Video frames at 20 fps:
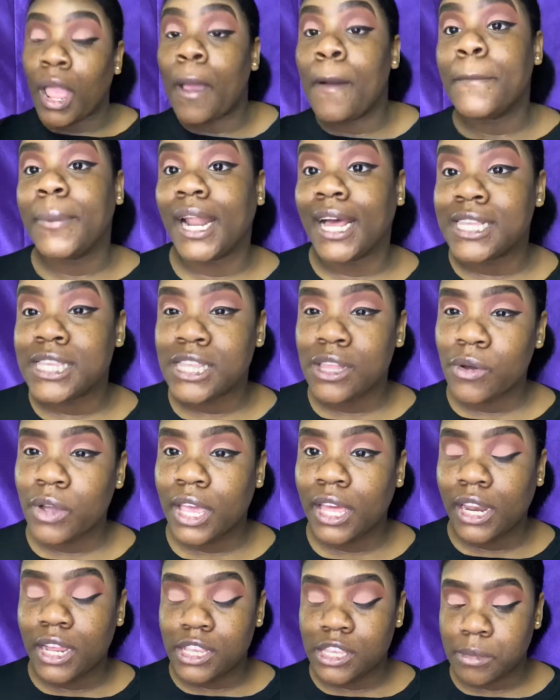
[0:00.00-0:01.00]
But I still
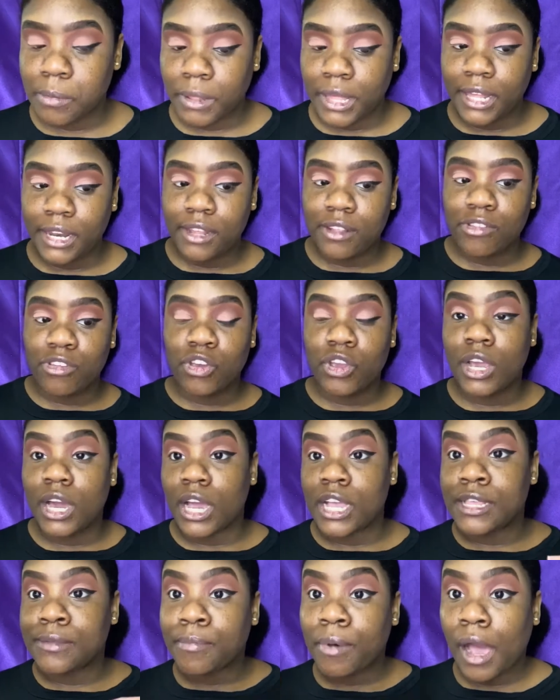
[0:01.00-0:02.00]
can't explain it, so you
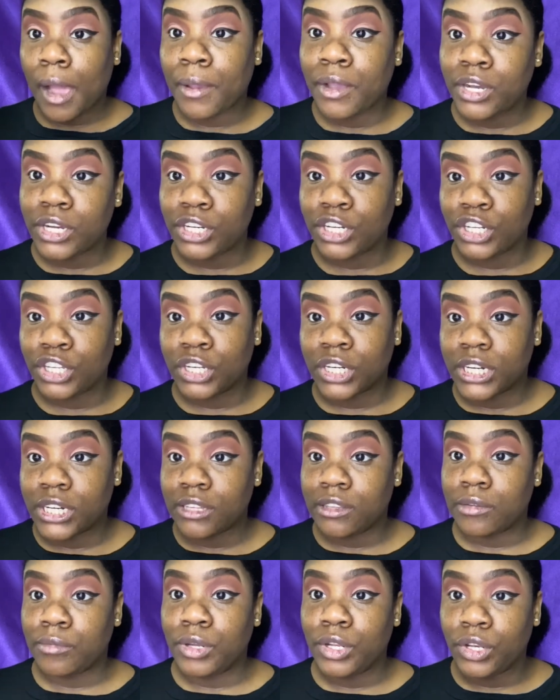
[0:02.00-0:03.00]
guys probably just gonna
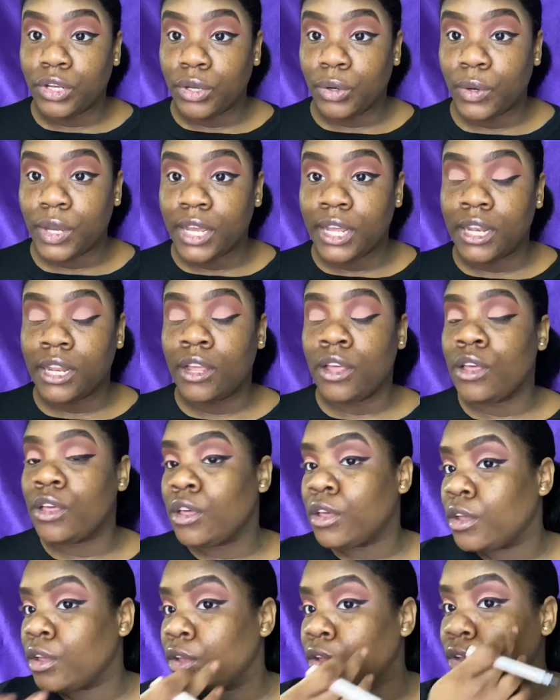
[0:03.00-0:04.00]
see me do it.
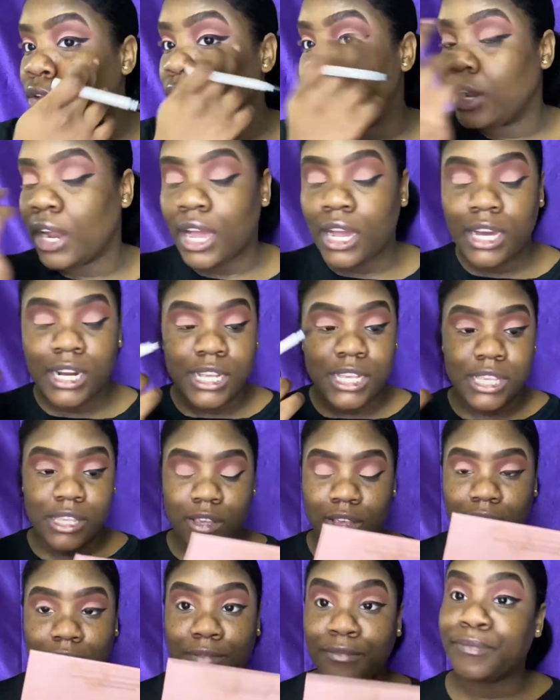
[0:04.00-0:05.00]
You're not gonna see,
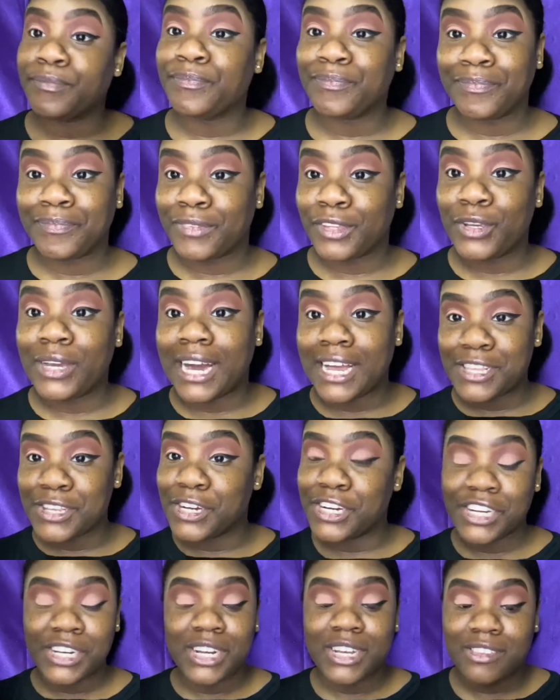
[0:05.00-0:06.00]
you guys
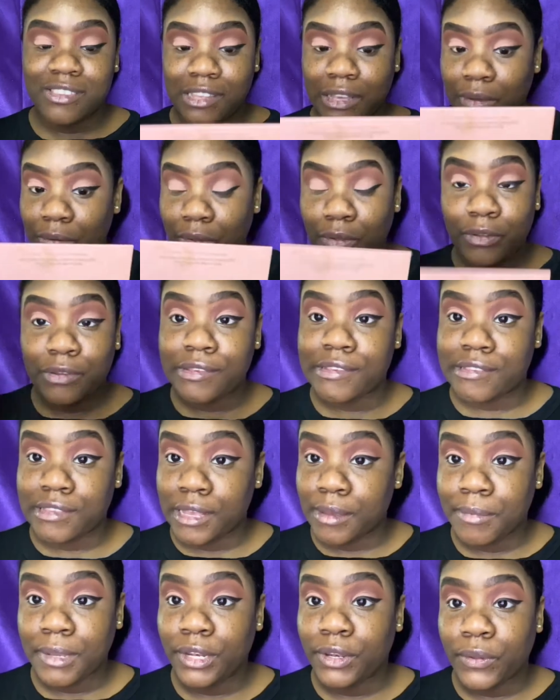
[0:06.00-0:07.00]
gonna just
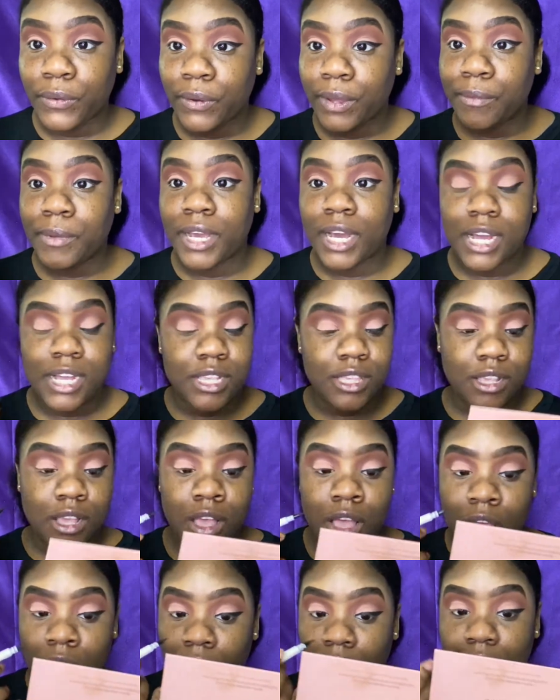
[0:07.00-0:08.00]
see me do it because
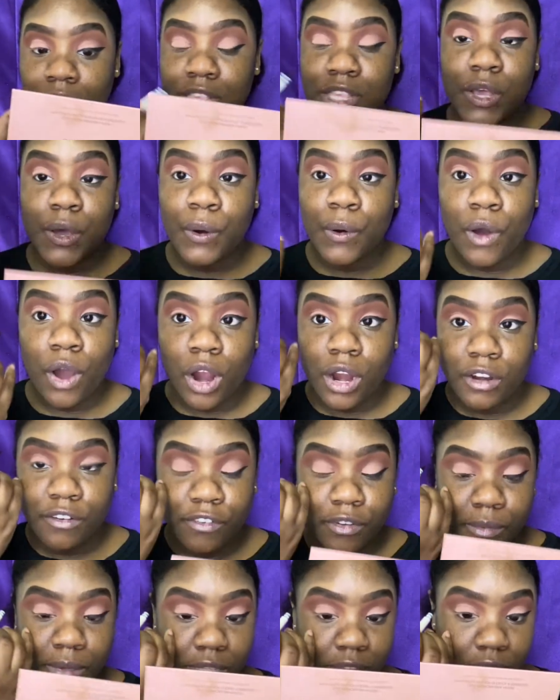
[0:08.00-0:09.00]
it's so hard
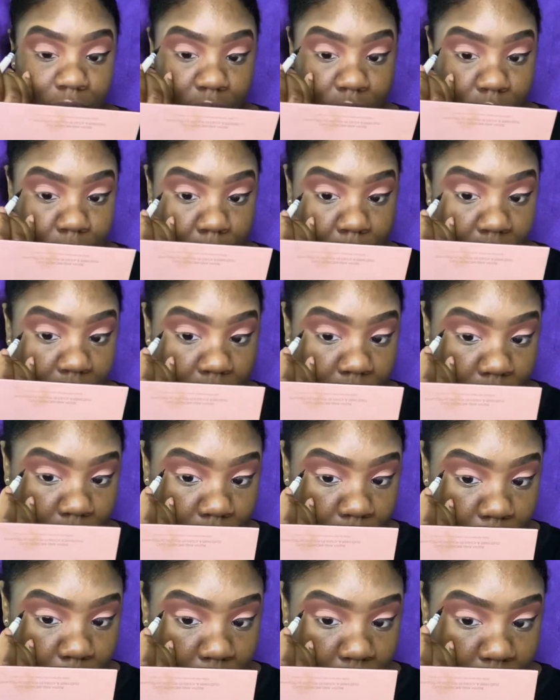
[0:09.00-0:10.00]
for me to explain
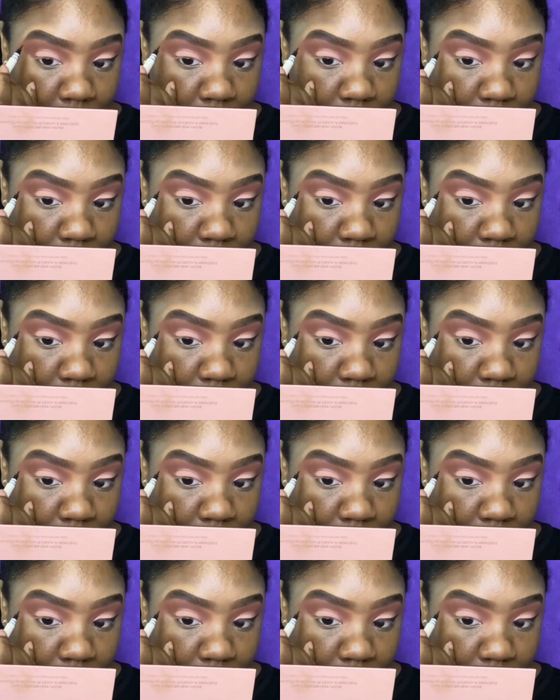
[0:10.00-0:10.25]
doing a wing.